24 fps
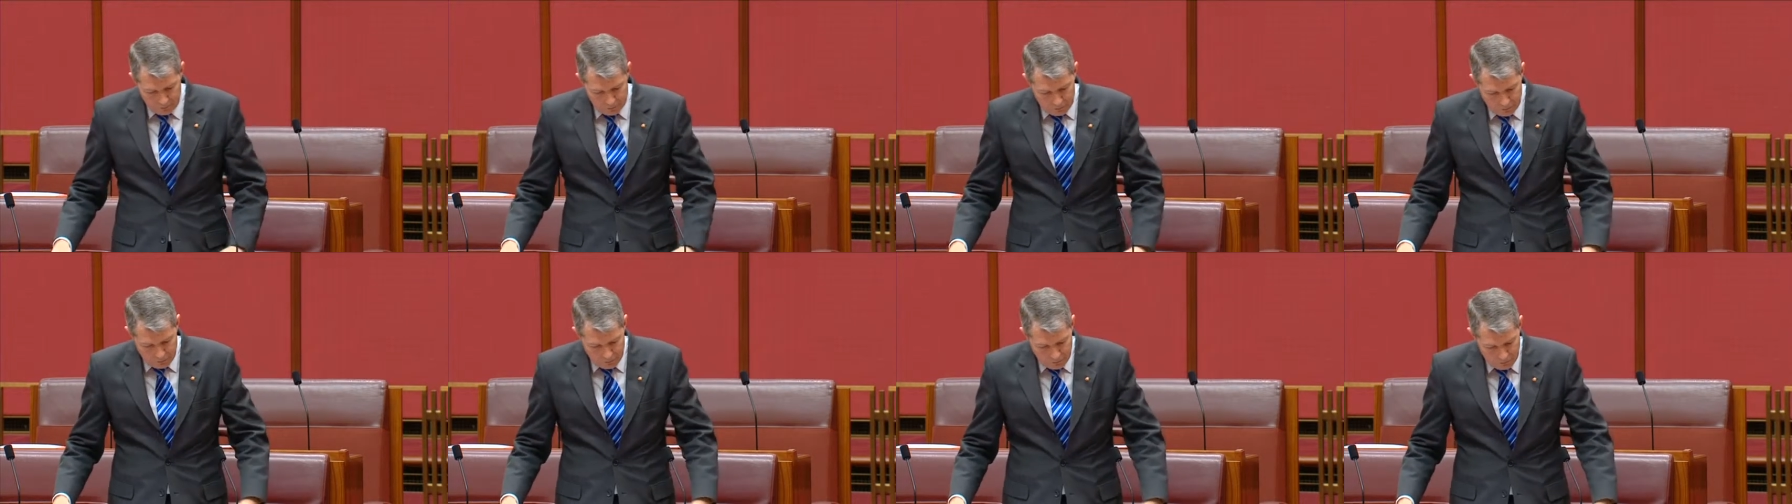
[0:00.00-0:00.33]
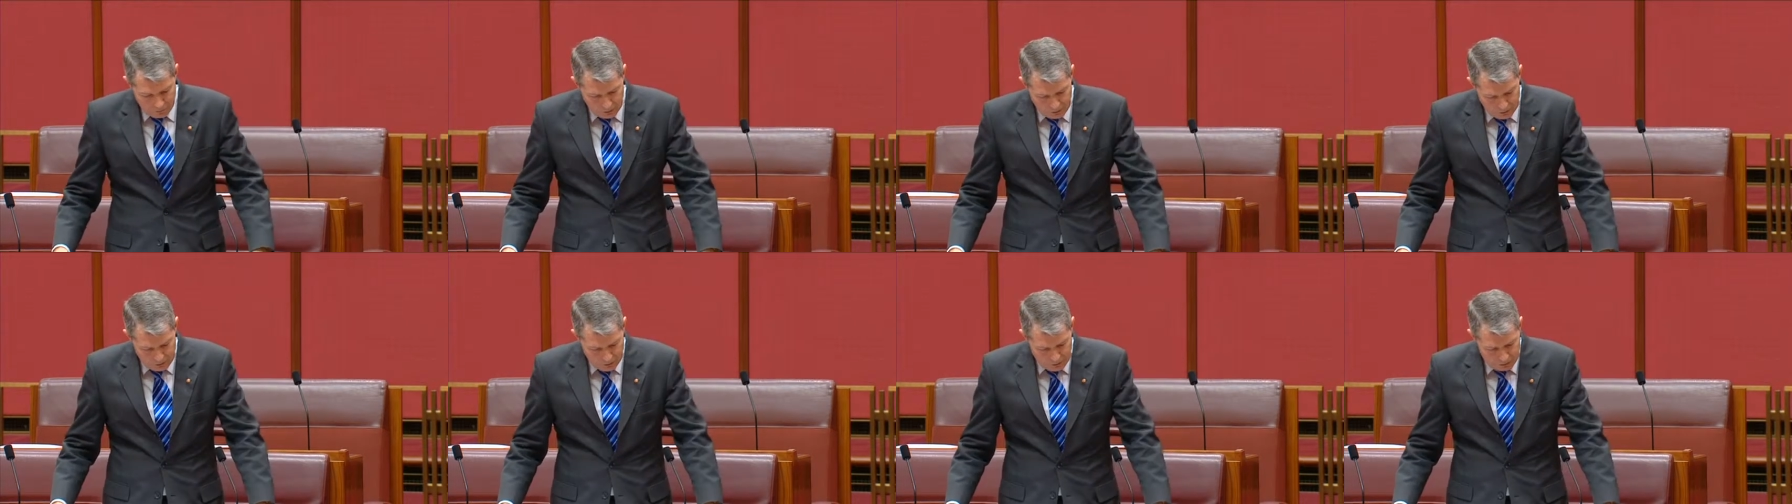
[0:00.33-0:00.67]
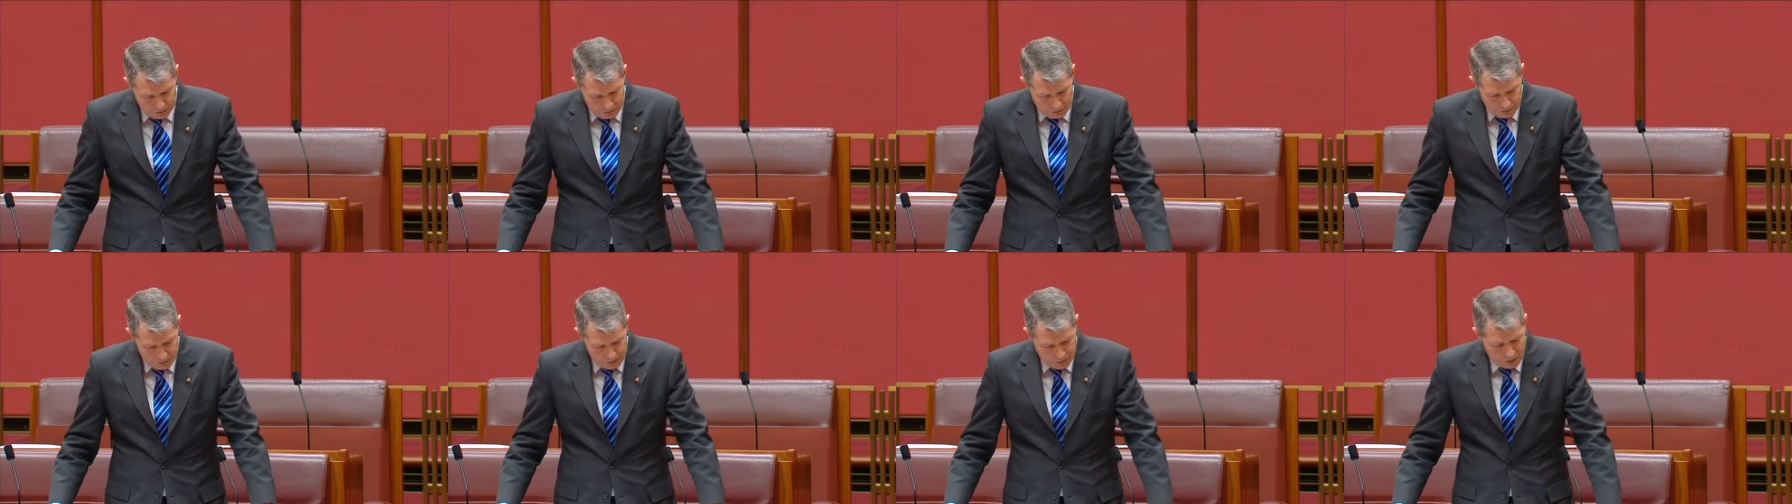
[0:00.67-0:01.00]
there
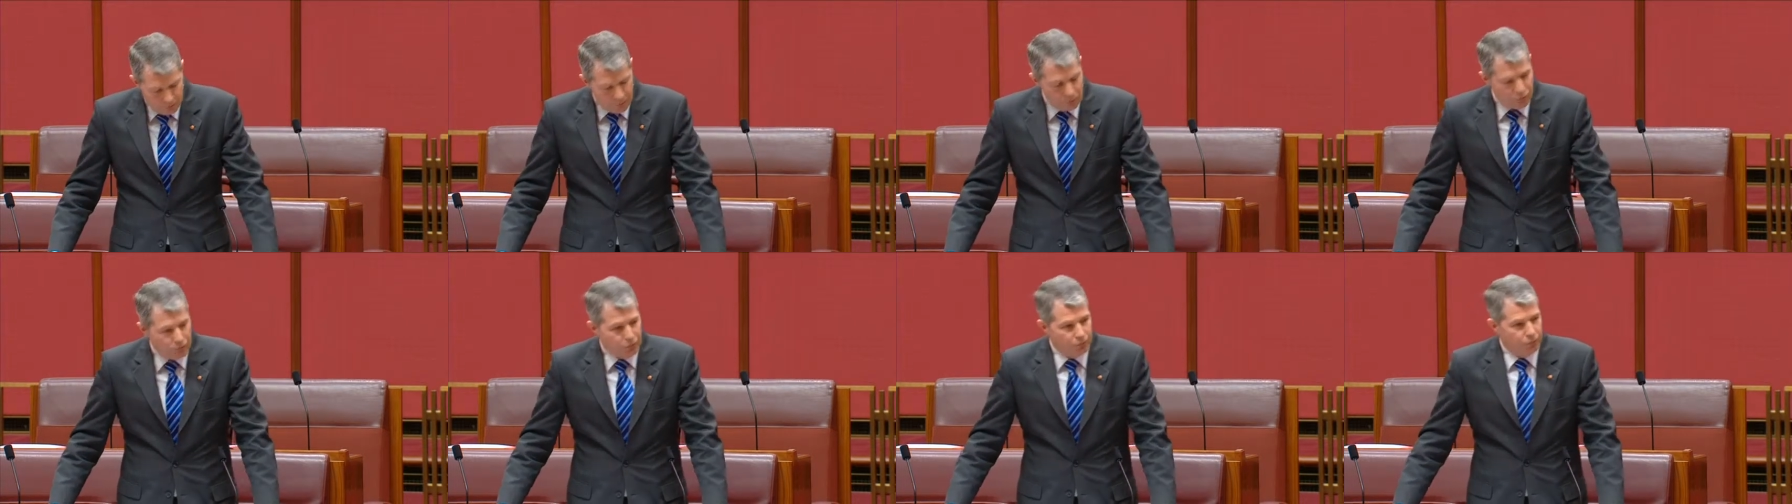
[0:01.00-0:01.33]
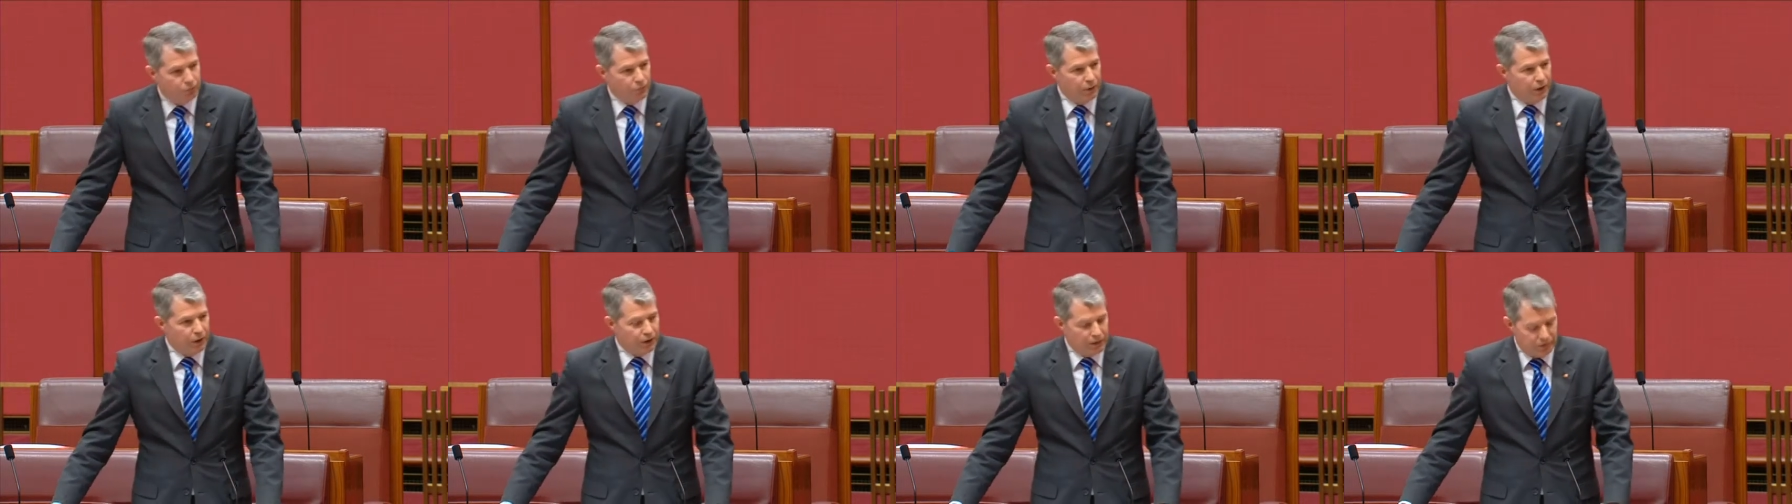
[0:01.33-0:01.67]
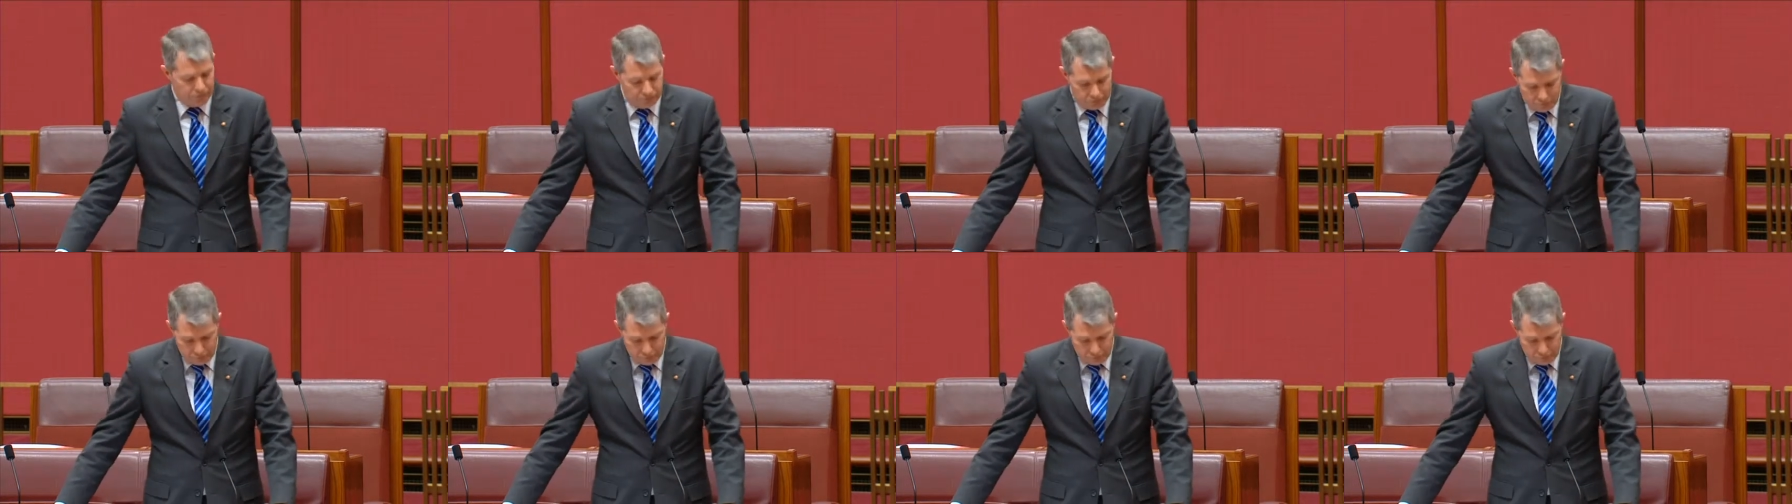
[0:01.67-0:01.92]
are a number of ways,